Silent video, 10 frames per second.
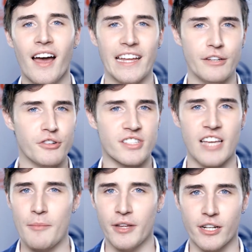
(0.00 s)
and you just
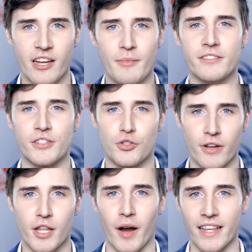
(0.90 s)
type in your email to
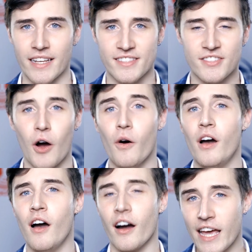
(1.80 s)
join the waitlist. So
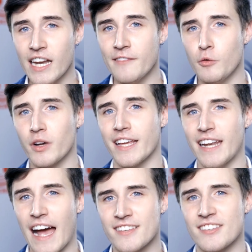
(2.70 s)
again, if you wanna
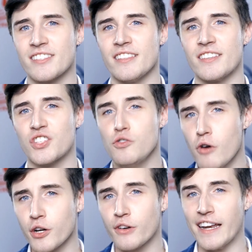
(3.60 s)
get access to this
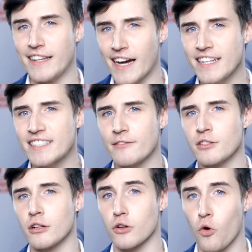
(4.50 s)

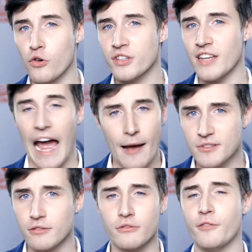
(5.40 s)
$297 course,
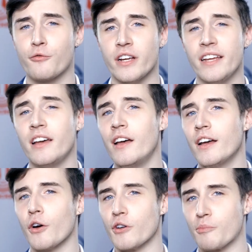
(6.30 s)
absolutely free,
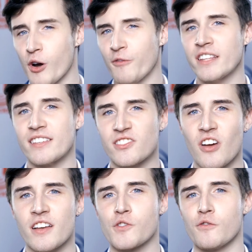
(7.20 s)
go to
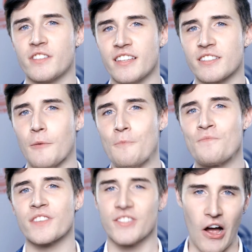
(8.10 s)

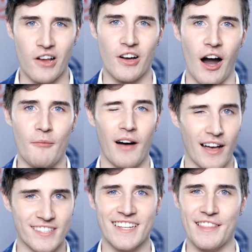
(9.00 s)
perfecttestosteronesystem.com.
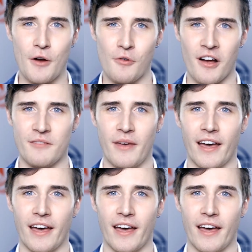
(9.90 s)
I'll see you there, Rocket